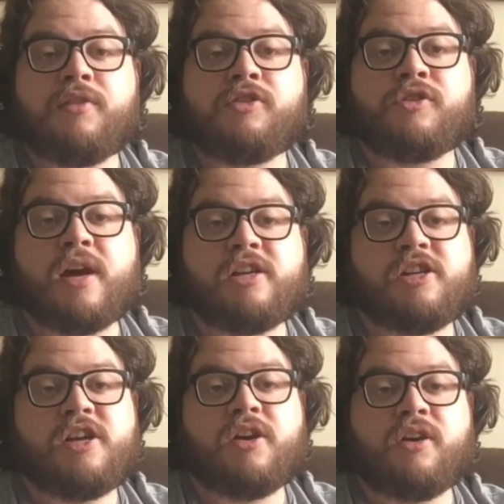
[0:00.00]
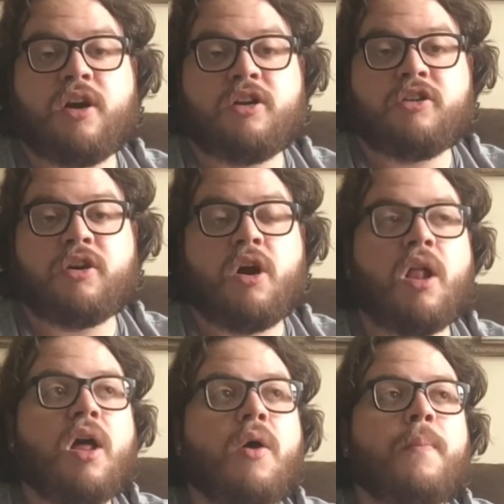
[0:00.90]
the tragedy on Godric
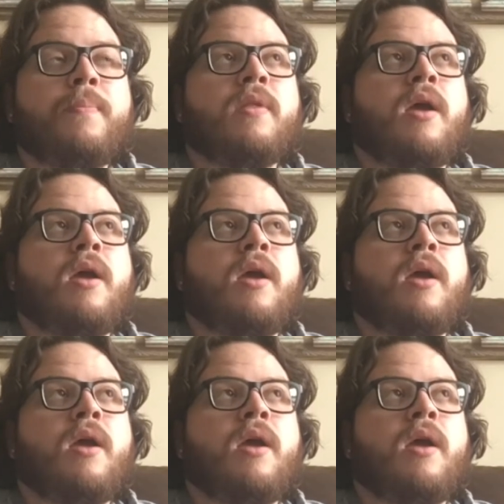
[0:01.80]
Hollow.